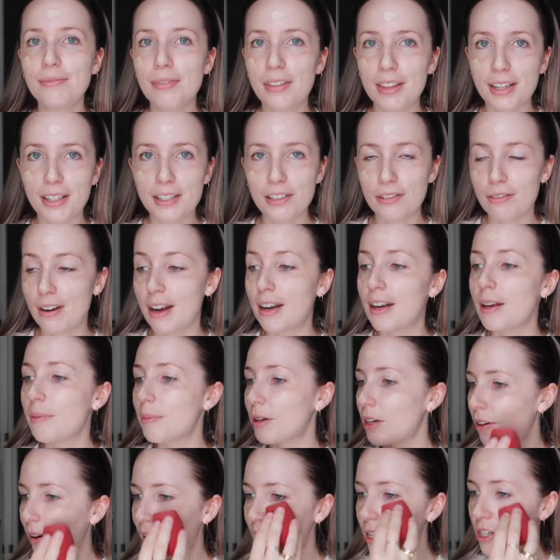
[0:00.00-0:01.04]
Things around
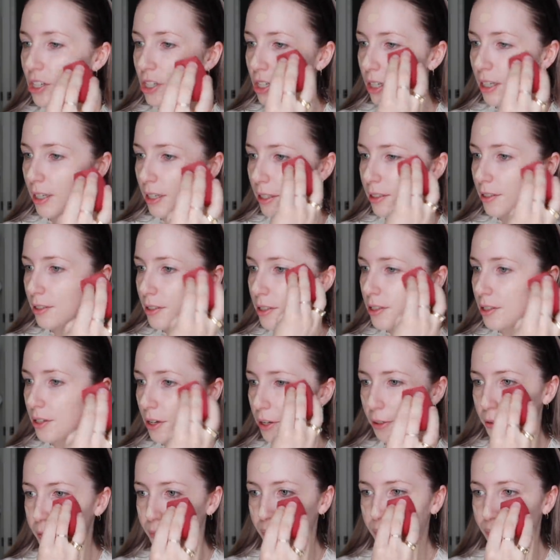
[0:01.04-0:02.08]
immigration.
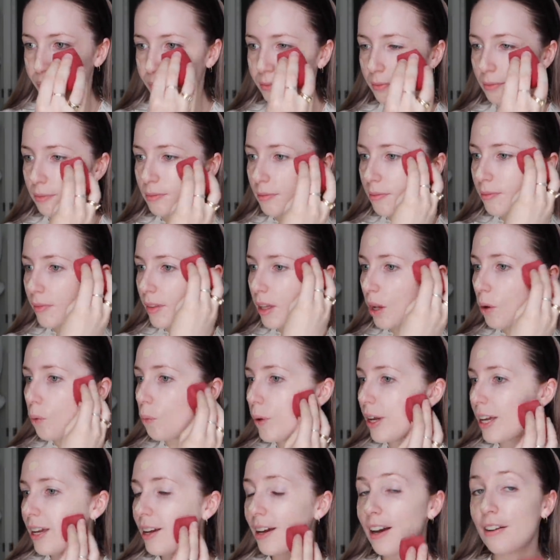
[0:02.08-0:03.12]
So
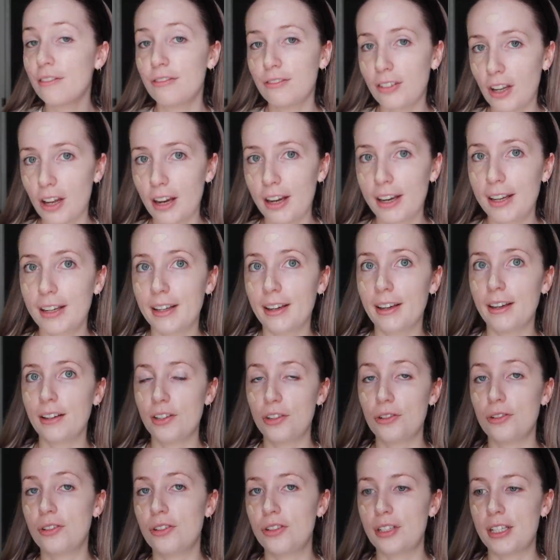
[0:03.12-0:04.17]
we are flying
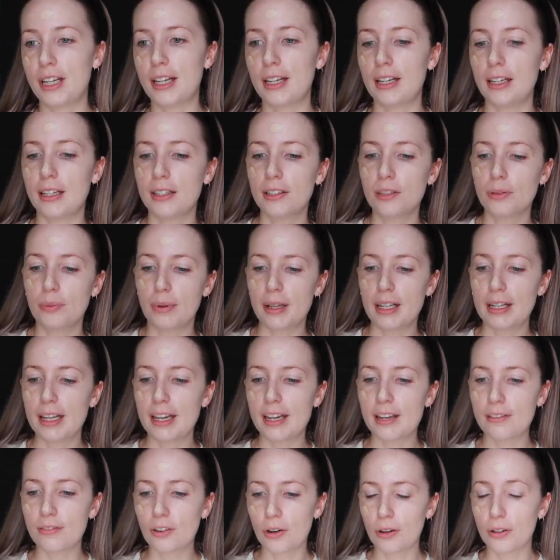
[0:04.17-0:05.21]
to New Zealand. We
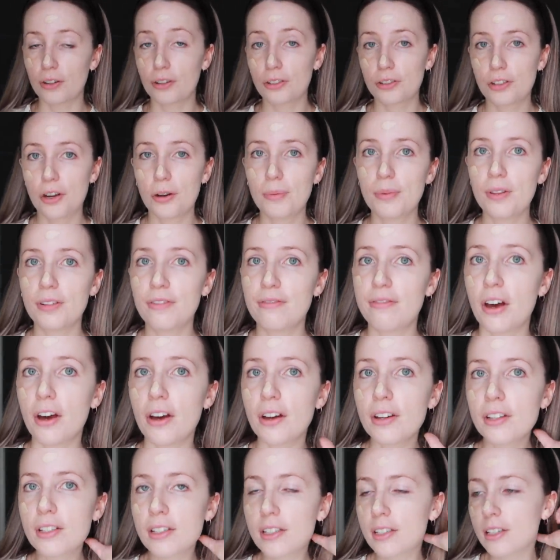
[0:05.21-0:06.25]
leave on October the
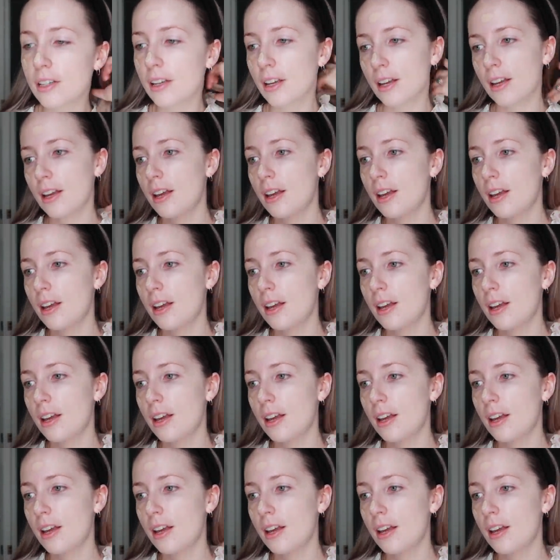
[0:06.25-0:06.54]
first.